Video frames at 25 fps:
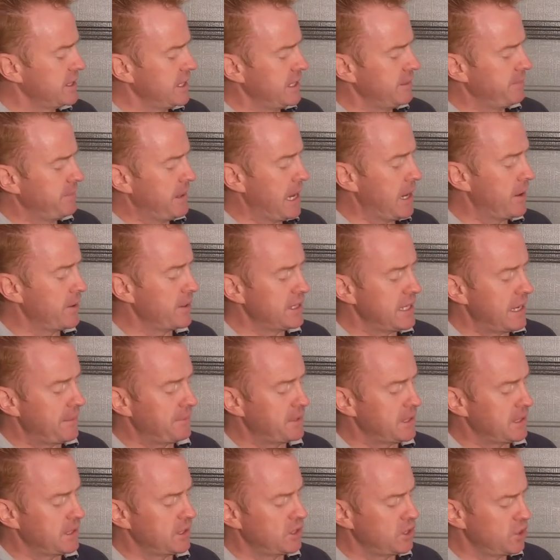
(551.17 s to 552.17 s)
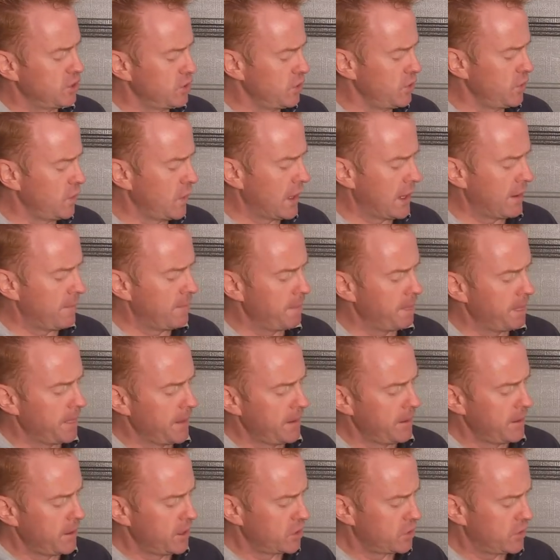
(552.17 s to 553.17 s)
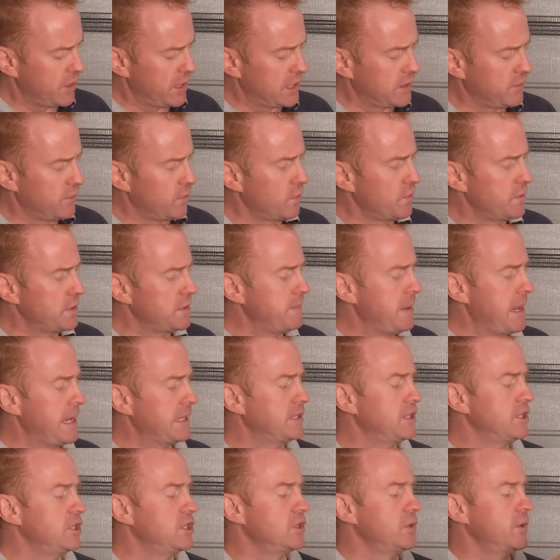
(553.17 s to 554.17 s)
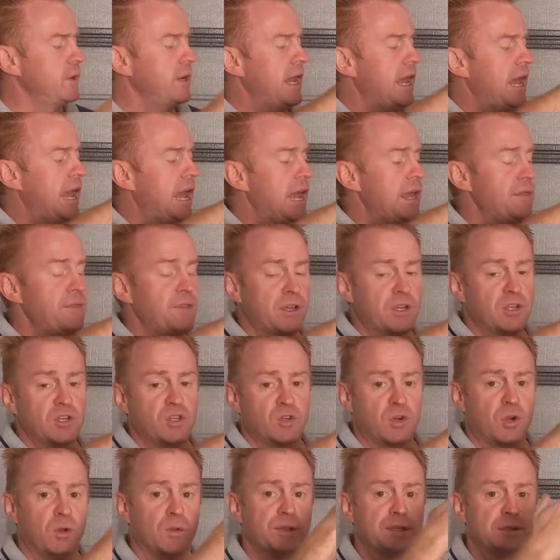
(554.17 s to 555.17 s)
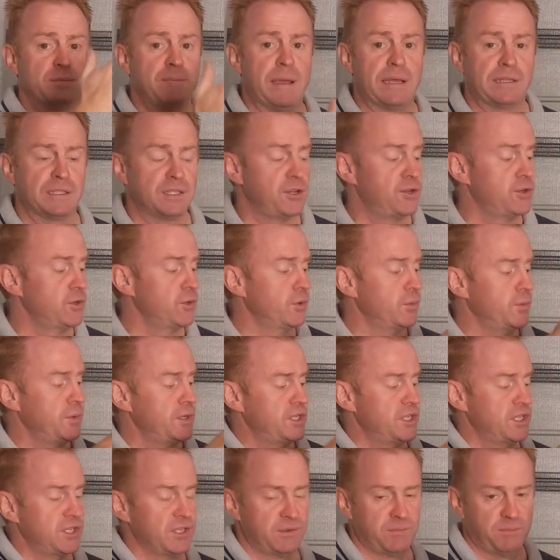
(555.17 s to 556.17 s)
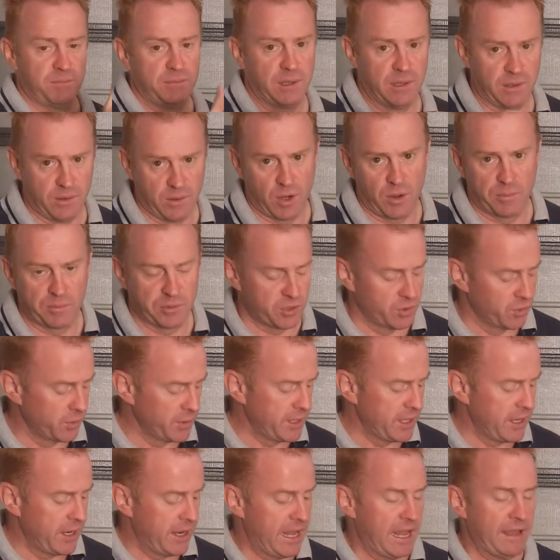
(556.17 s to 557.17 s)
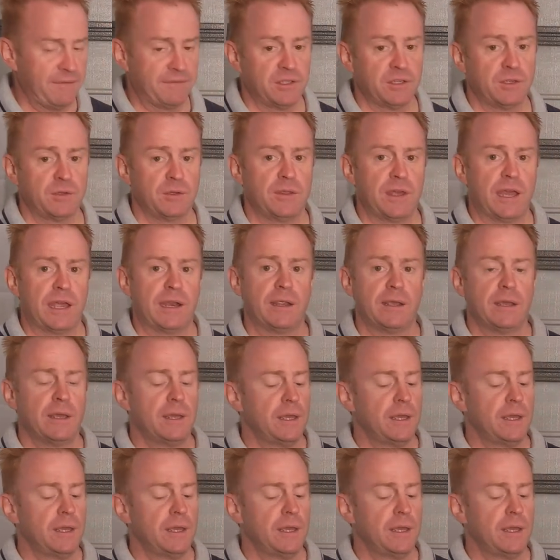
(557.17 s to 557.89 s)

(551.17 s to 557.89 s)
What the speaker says: the power adapter, two transformers mounted to it, and the controllers mounted to it, which is, you know, optional. You don't have to do that.